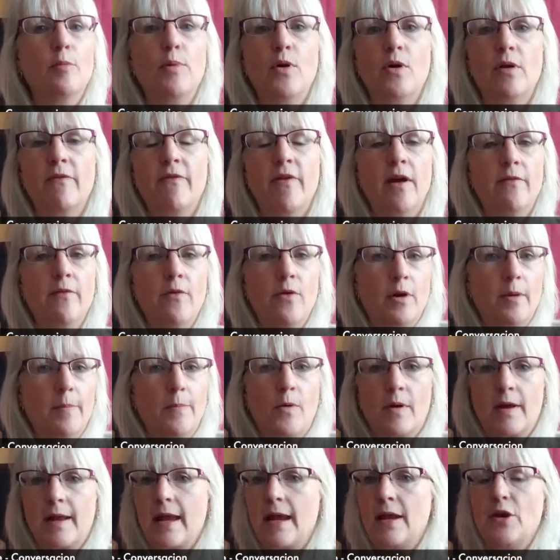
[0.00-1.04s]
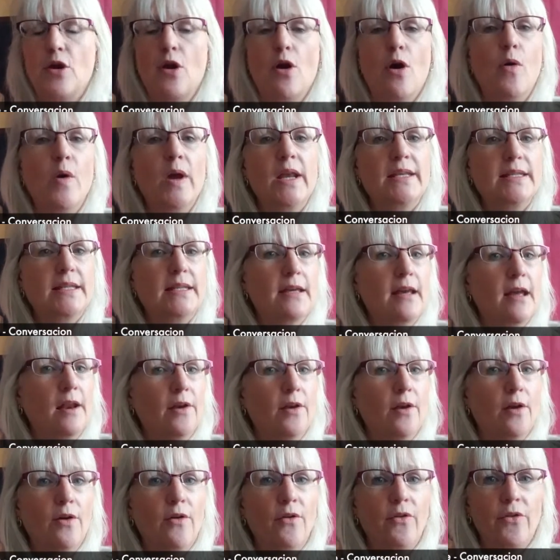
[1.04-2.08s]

por favor, porque no entiendo.